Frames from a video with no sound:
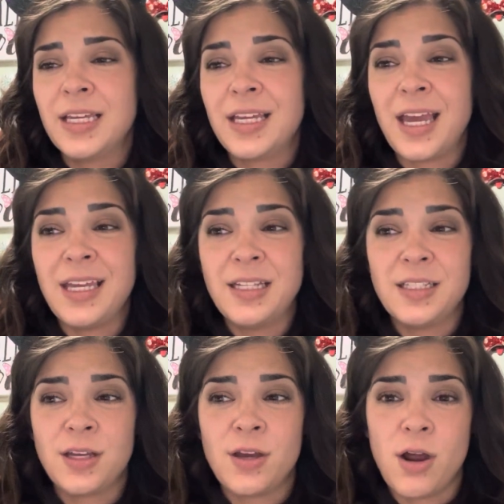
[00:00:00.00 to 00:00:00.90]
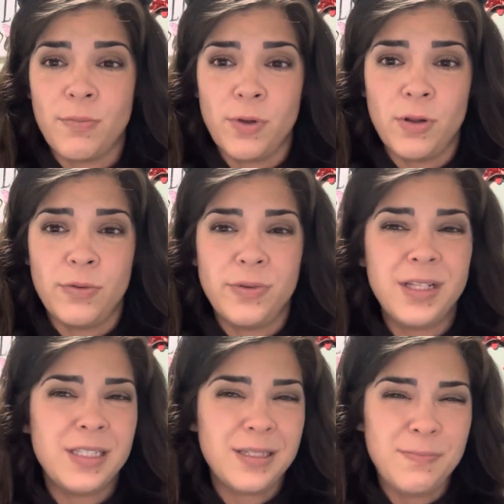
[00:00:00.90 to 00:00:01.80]
galleta caramel.
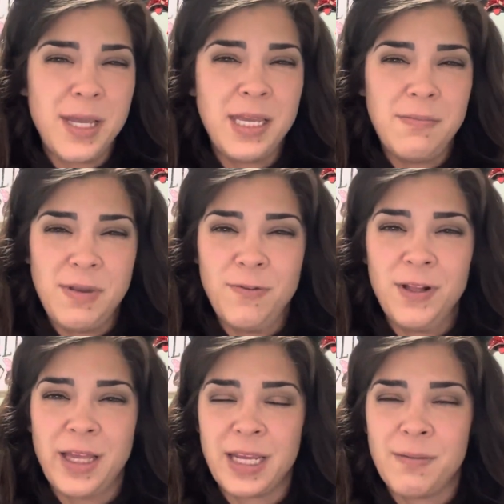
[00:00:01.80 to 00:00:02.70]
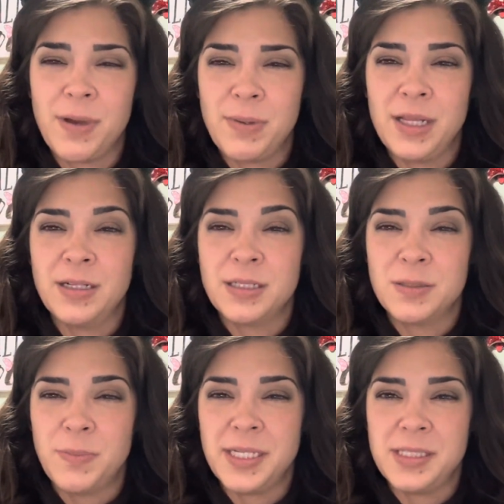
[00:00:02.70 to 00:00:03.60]
That's making me feel like it might be a little
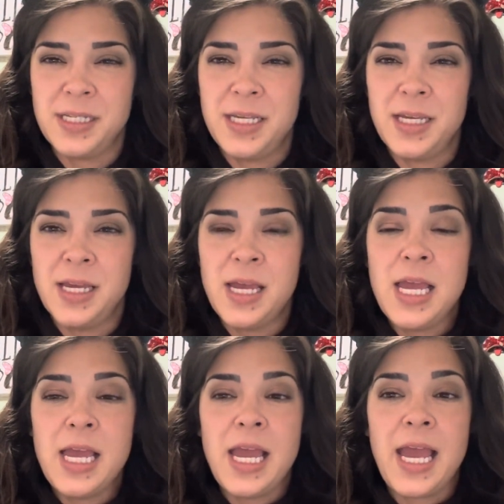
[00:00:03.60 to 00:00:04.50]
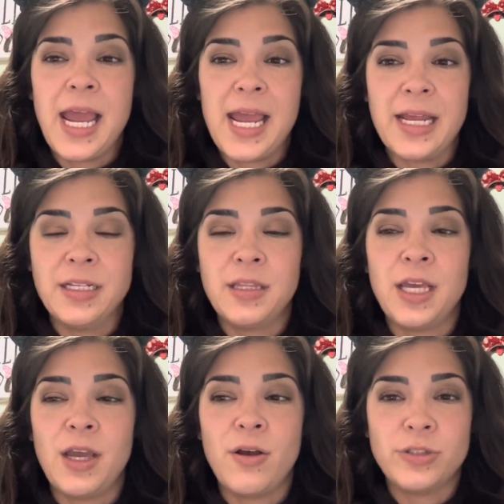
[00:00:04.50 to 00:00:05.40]
spicy. And
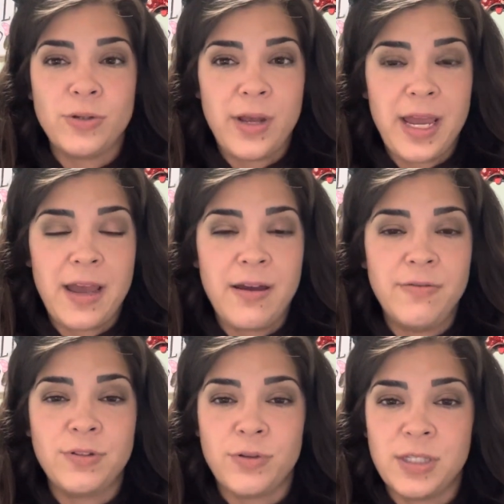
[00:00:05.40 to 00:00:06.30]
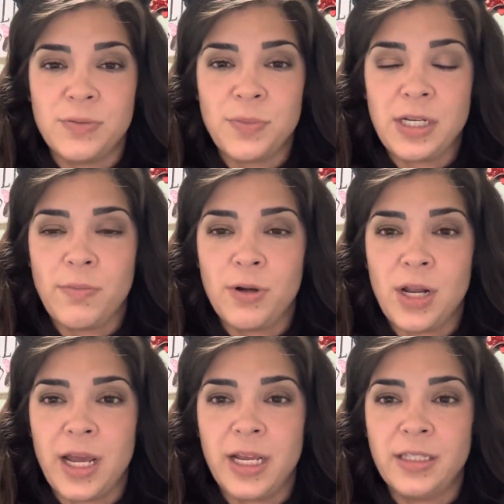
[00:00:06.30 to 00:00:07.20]
they also have, so this is my number
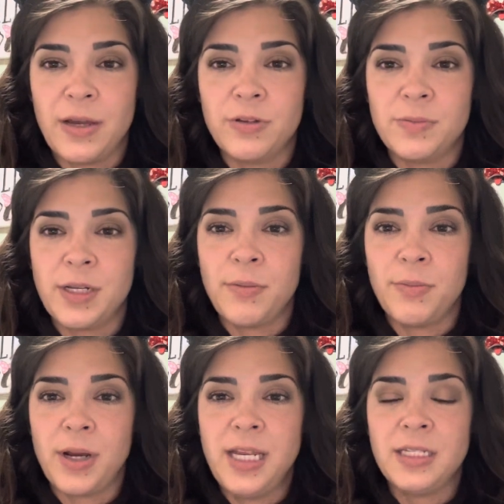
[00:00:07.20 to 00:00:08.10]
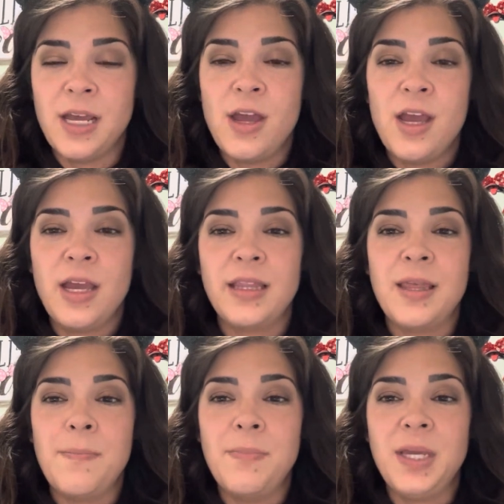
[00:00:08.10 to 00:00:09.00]
9, that was my number 8,
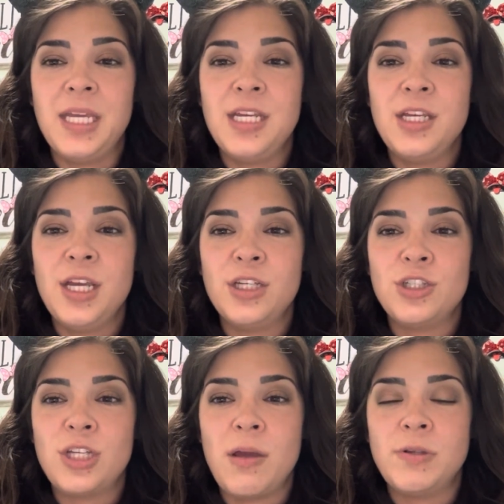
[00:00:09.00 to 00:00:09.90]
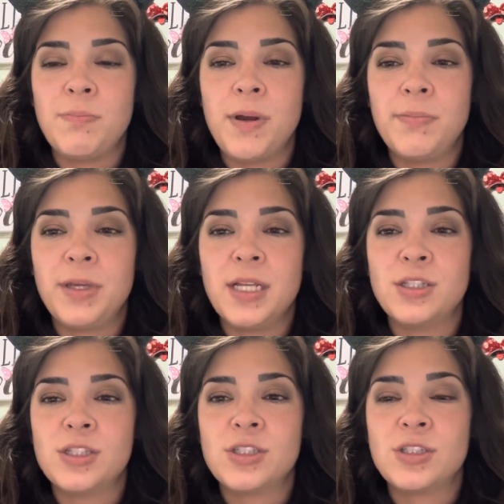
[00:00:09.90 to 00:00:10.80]
the Mickey-shaped
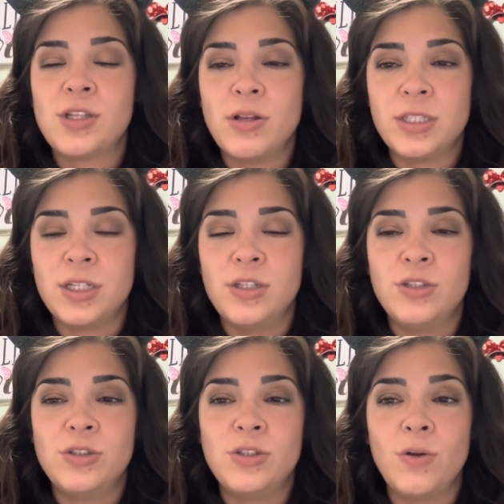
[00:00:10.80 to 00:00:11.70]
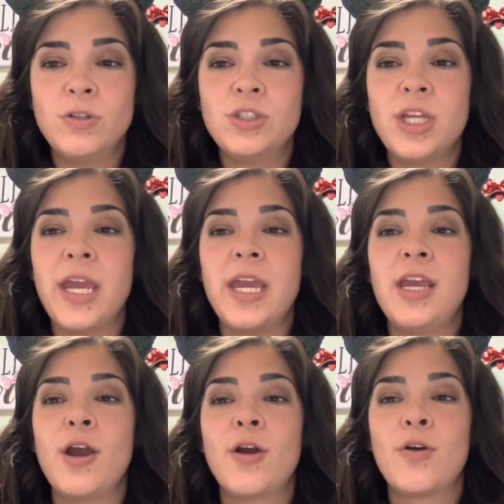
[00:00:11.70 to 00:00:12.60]
pumpkin salted
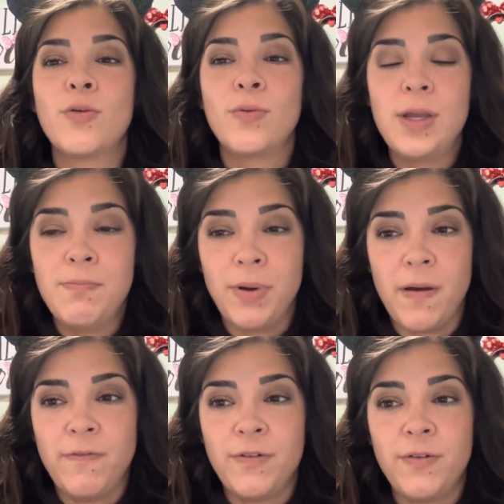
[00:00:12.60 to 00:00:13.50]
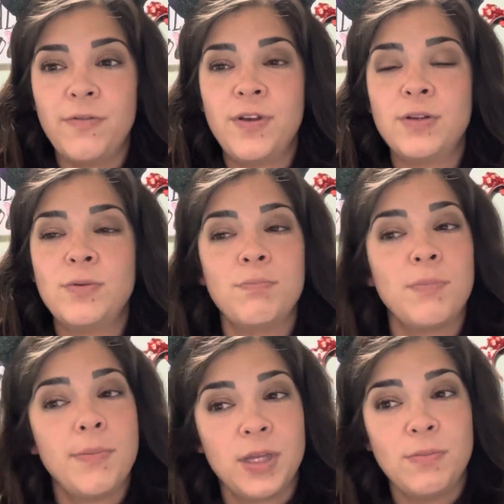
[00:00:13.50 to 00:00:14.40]
dolce cream puff filled with
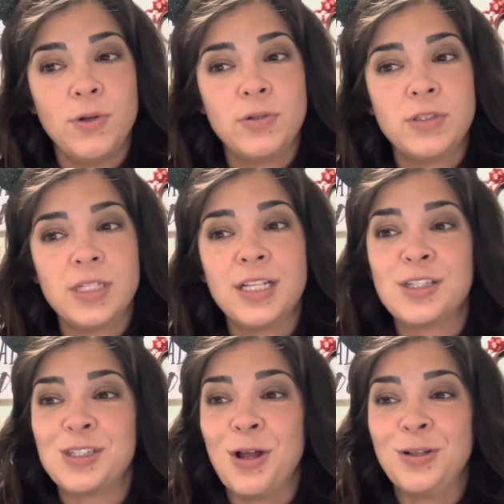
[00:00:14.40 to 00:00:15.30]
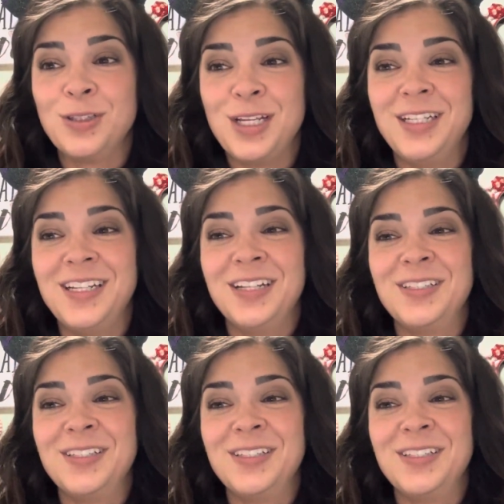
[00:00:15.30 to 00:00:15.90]
pumpkin mousse and salted